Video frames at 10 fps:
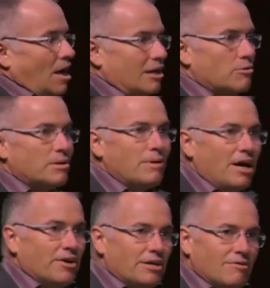A little bit
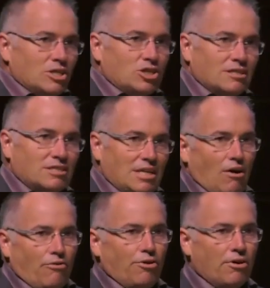about innovation
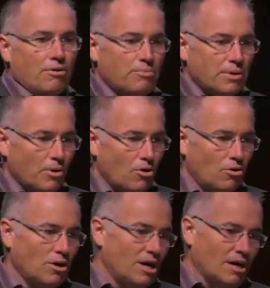itself.
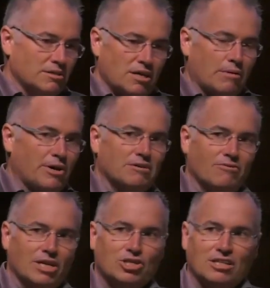People talk about
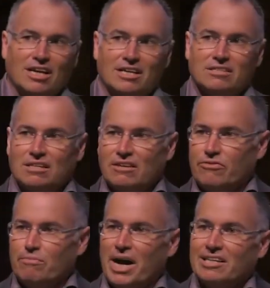innovation as
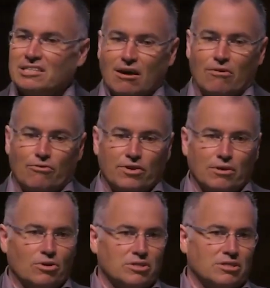if by itself
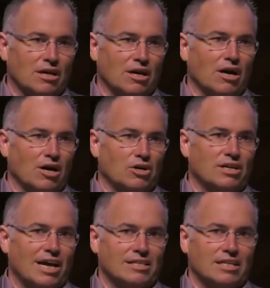it was a
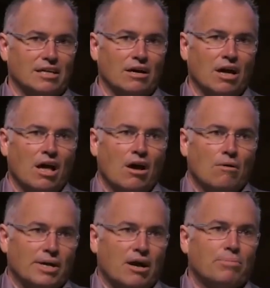good idea.
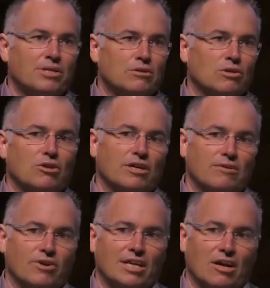But companies, when they're
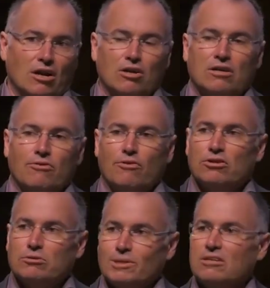innovating, are looking
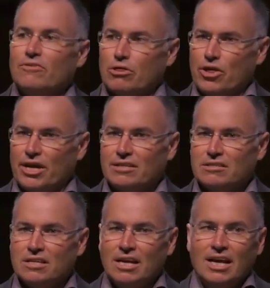for specific
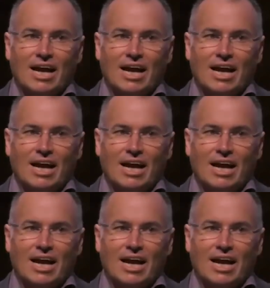things.